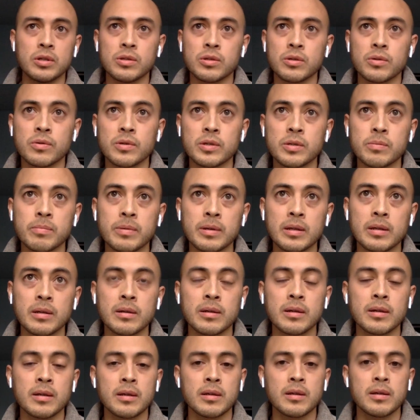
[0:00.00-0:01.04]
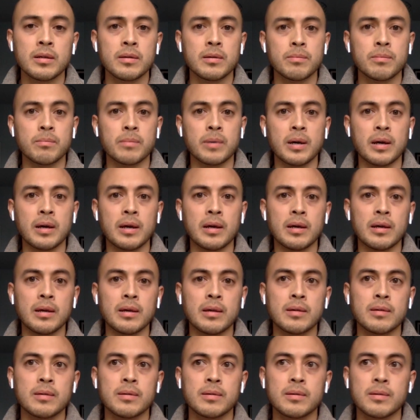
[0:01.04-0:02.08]
Poetry has always been
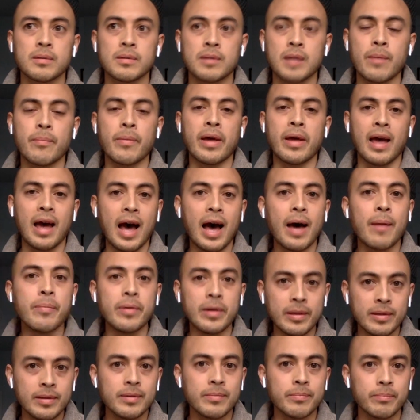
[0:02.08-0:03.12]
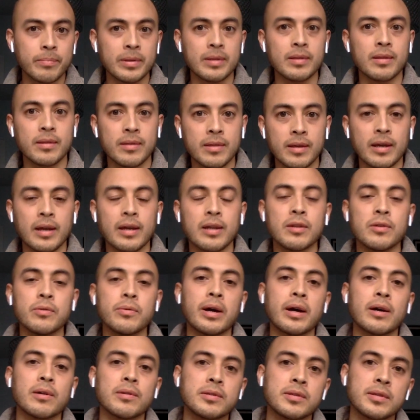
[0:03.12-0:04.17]
not my hobby, but the
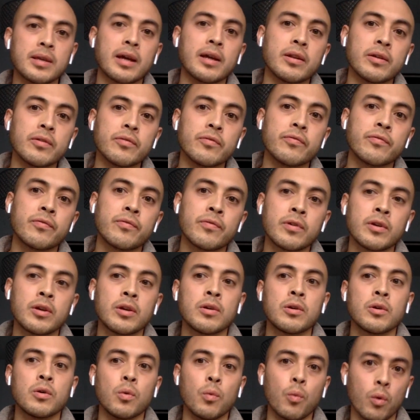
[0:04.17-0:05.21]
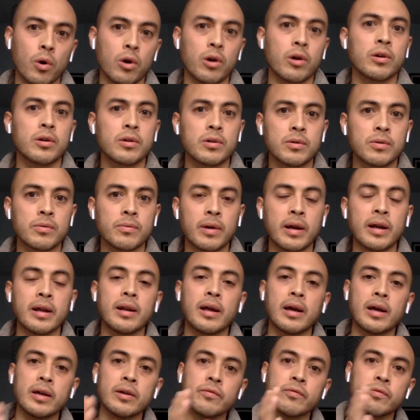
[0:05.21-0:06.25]
thing I do outside of work,
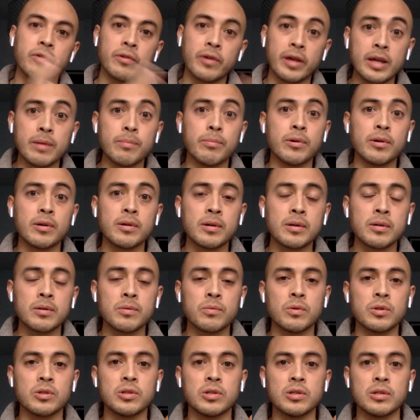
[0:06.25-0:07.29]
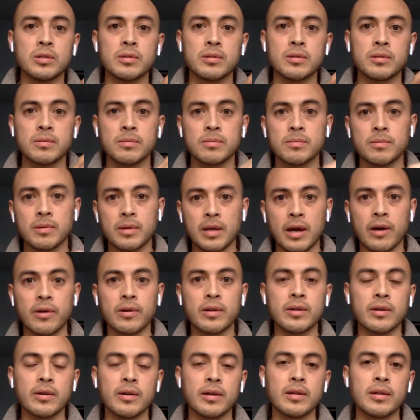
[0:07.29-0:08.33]
right? I have labor, which is
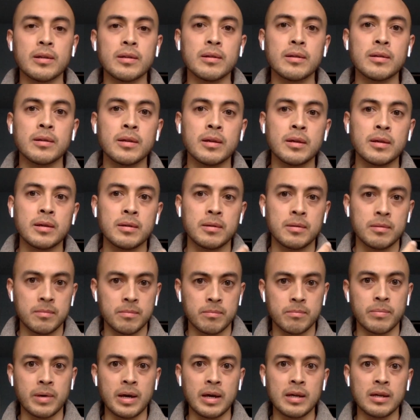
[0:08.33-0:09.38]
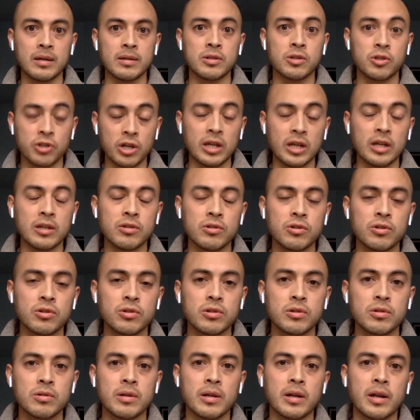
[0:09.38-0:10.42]
calculated by
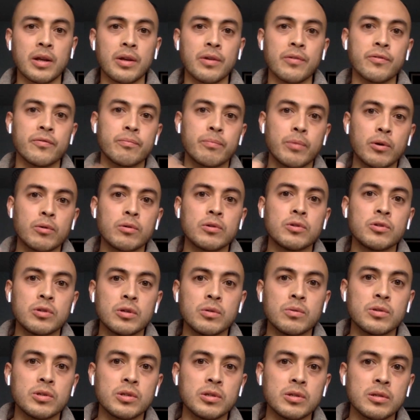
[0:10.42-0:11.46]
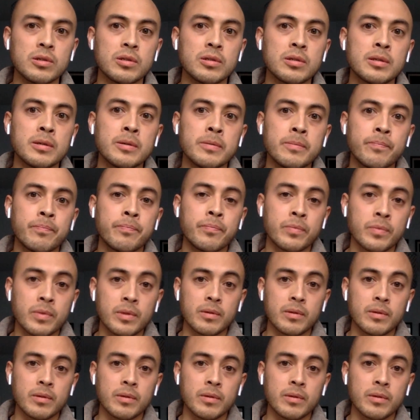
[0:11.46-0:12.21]
exchange, and I have poetry, which I